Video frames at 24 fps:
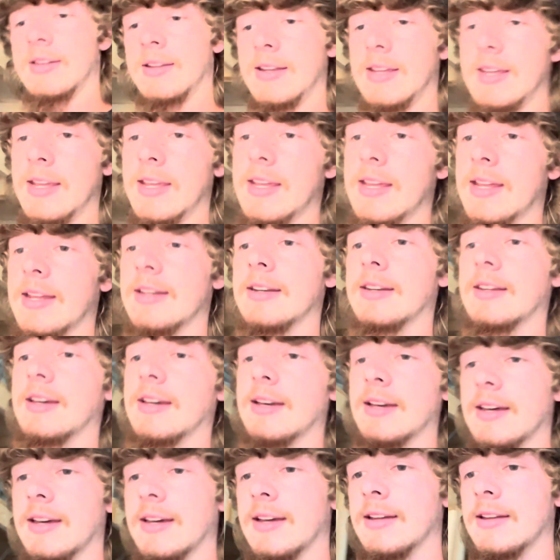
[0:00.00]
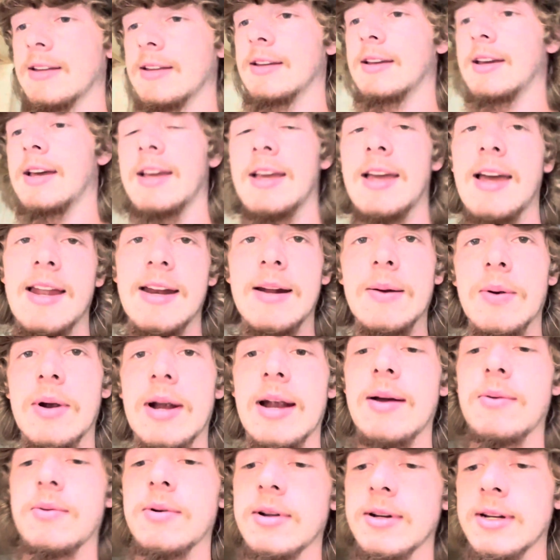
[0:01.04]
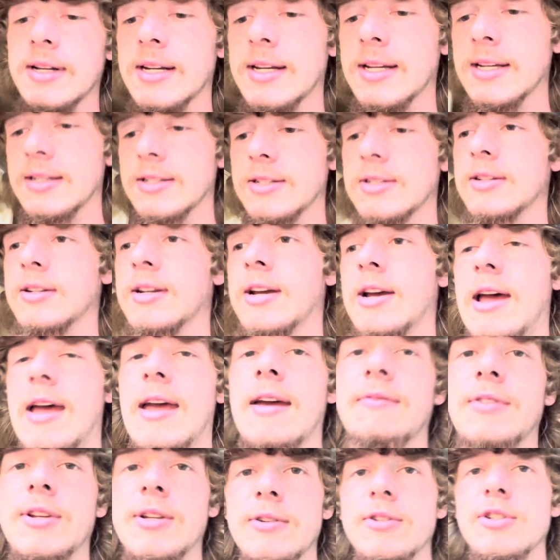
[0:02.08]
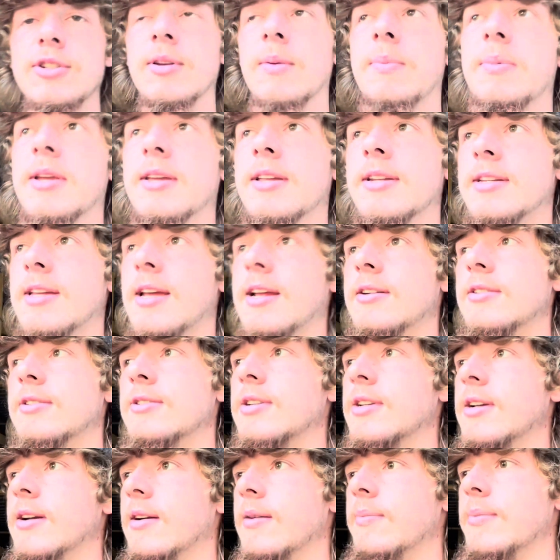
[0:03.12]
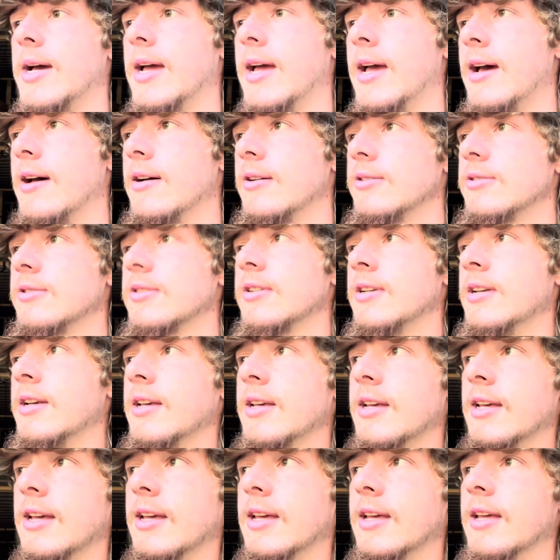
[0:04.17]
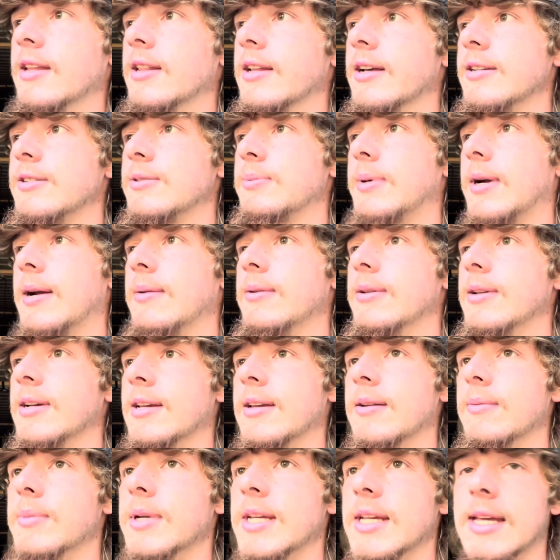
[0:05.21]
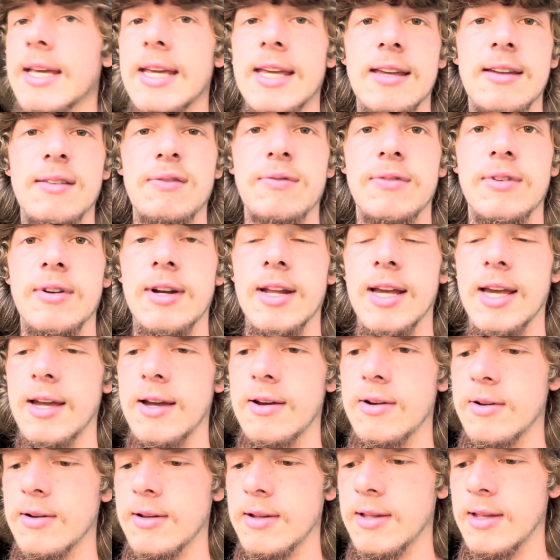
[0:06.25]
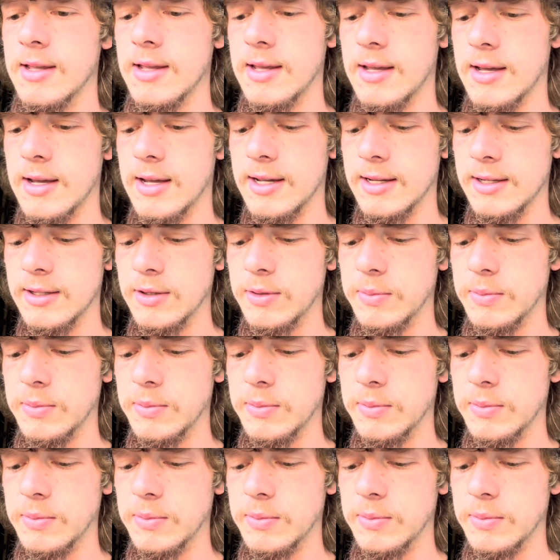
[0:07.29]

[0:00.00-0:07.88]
and I got it where I wanted it. So now I have 2 shipping containers here at my house, and that's probably going to be it for now. I do